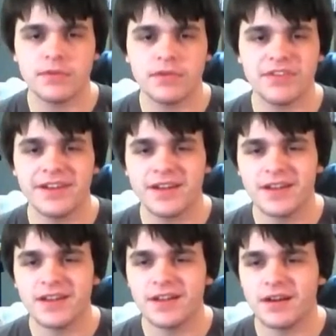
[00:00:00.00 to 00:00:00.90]
movie,
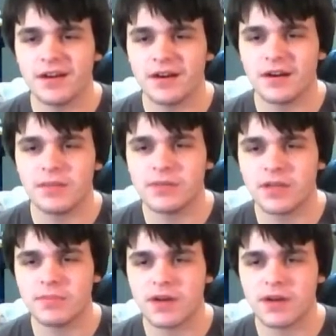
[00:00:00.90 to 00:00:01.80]
are
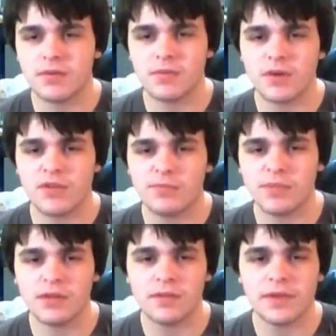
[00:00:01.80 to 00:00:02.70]
played by Ralph
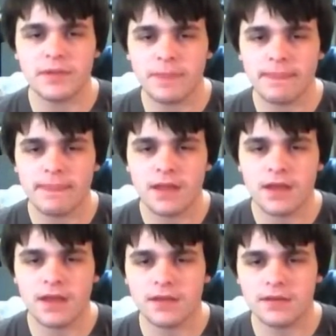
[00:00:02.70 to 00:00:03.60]
Bellamy
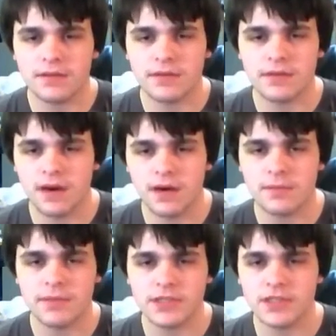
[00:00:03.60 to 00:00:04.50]
and Don
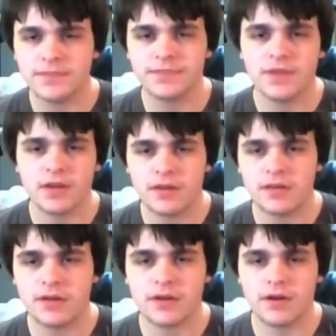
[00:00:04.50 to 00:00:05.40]
Ameche.
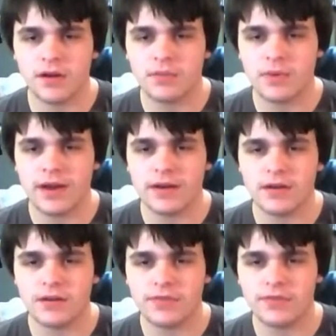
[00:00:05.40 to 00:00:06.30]
They're
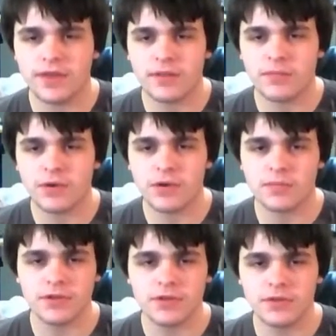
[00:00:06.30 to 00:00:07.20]
Randolph and
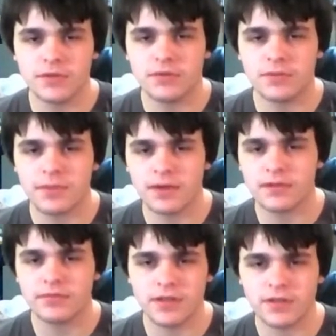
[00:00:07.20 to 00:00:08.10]
Mortimer Duke,
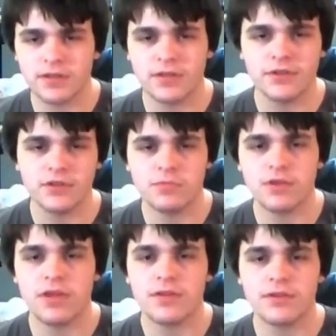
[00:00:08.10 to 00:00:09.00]
respectively, the Duke
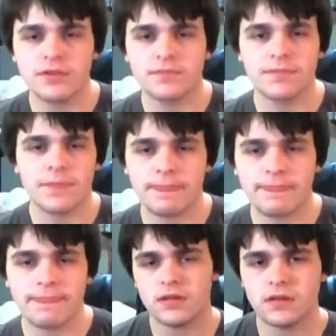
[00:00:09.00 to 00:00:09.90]
brothers.
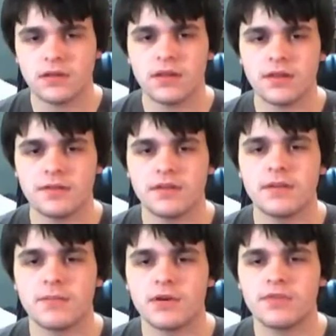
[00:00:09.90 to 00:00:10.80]
Then there's
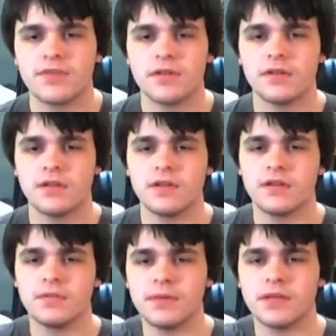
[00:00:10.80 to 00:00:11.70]
Eddie Murphy.
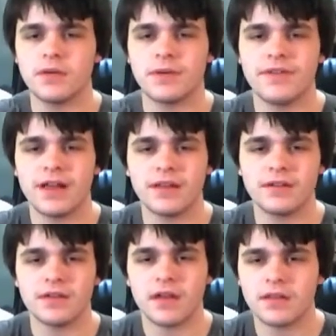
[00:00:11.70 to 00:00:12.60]
He's Billy Ray
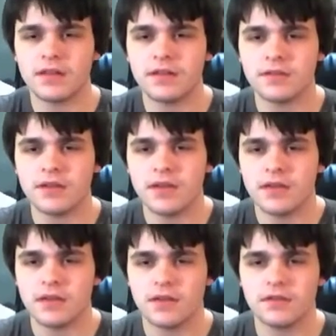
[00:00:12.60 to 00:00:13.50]
Valentine in this.
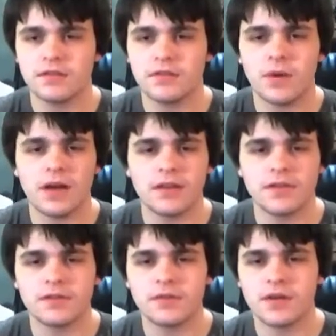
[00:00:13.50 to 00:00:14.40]
He's the wily
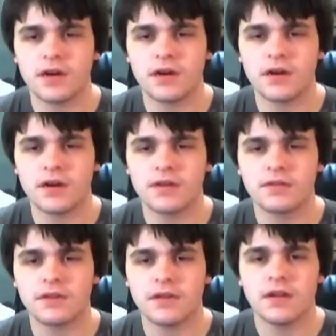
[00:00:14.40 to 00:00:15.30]
street con artist.